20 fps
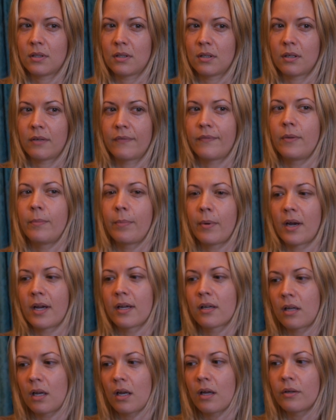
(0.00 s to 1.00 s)
You know, if you
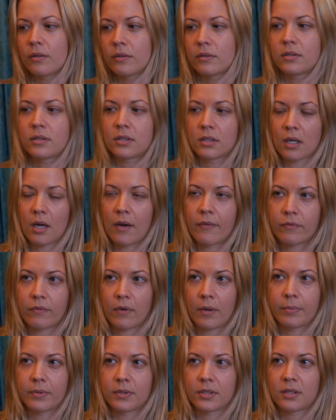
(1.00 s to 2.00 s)
buy clothes to
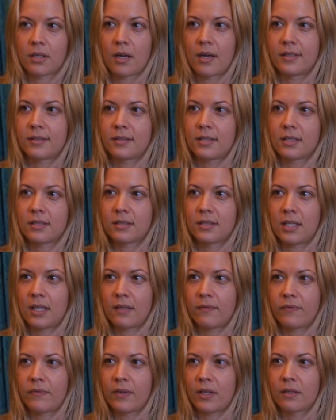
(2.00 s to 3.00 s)
cover up a size
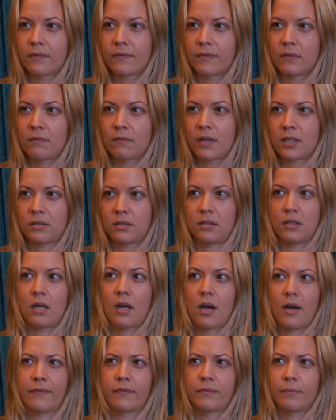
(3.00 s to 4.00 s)
16 figure for the rest of your
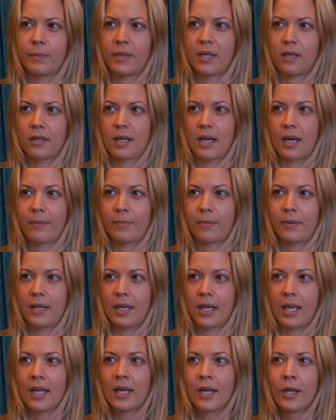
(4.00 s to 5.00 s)
life and be
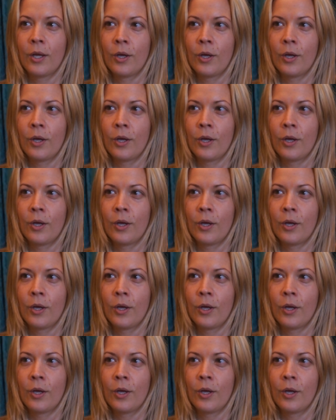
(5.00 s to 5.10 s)
unhappy,